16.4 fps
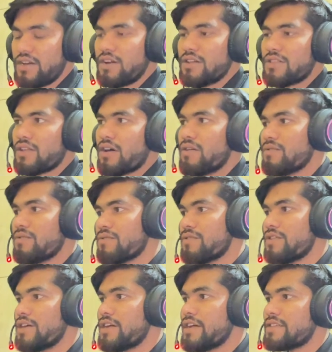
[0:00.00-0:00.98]
Now,
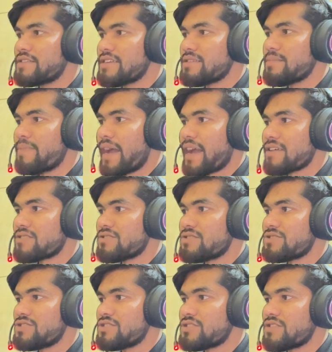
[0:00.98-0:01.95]
inside the
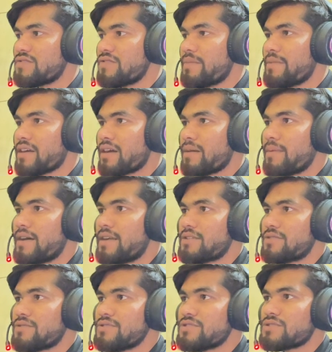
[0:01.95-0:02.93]
package.json, we have a
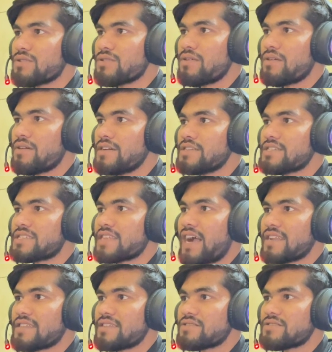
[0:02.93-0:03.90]
command to install
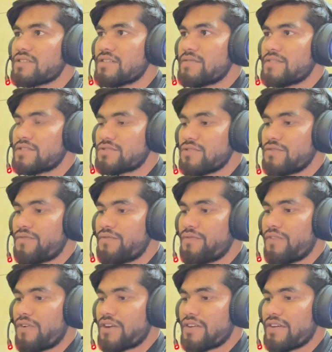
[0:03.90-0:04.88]
start the server. So,
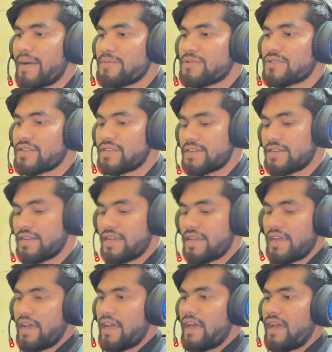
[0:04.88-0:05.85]
what you have to run
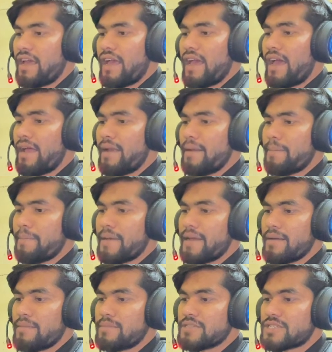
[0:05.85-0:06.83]

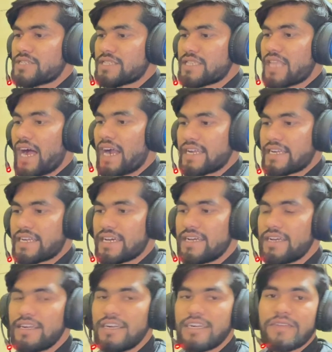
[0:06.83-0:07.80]
npm start.
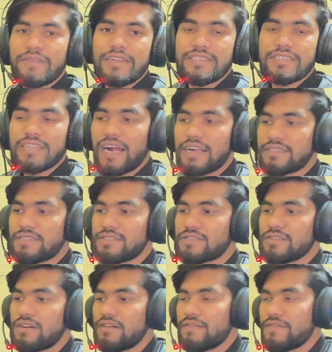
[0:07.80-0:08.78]
It will start the
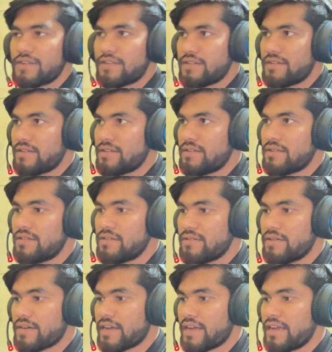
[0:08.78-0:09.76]
server.
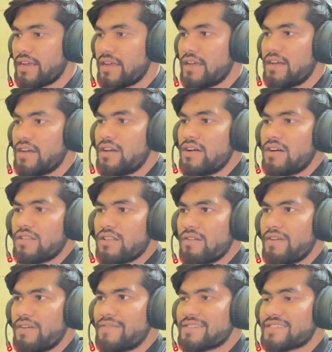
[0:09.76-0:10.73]
Okay. Now,
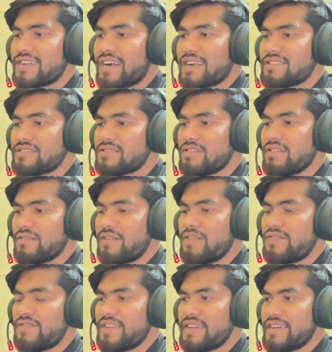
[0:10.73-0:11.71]
when we start the server,
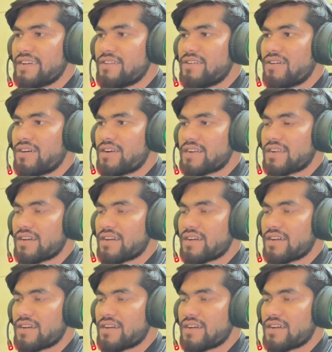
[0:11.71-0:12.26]
we got